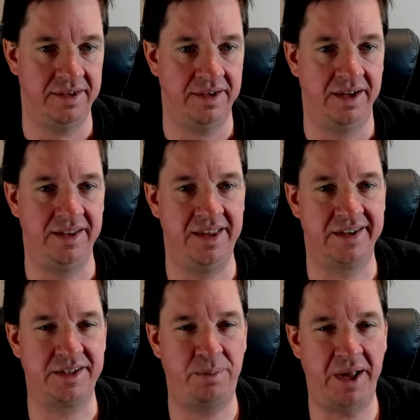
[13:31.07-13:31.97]
And the
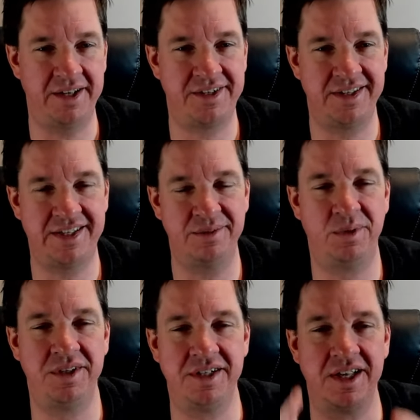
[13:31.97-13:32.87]
expansion symbol
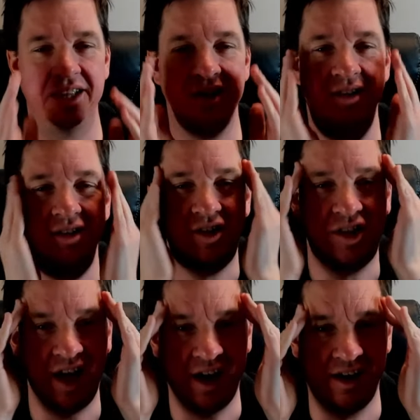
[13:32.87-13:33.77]
does a little
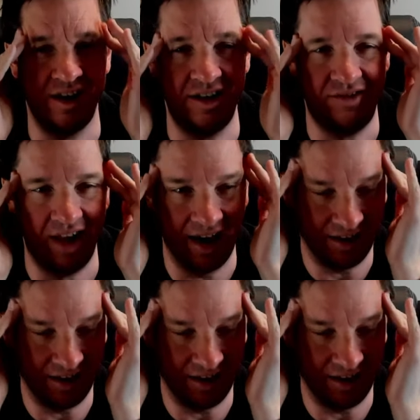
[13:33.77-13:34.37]
checkered, like,